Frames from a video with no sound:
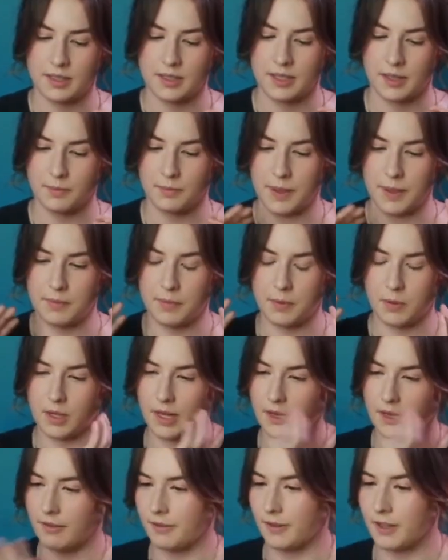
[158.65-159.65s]
Some people
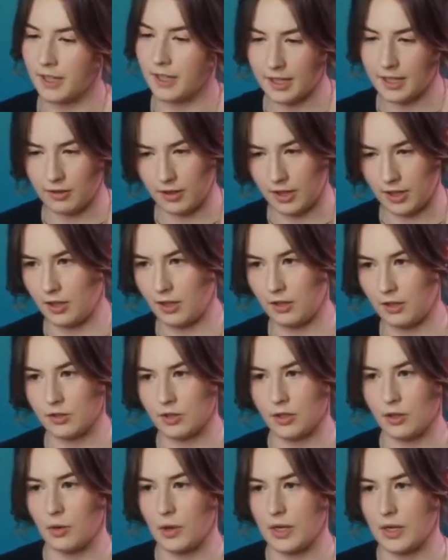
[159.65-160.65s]
like filling out
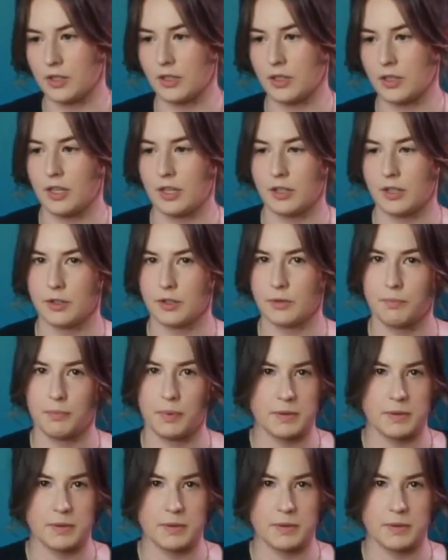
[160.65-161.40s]
character questionnaires.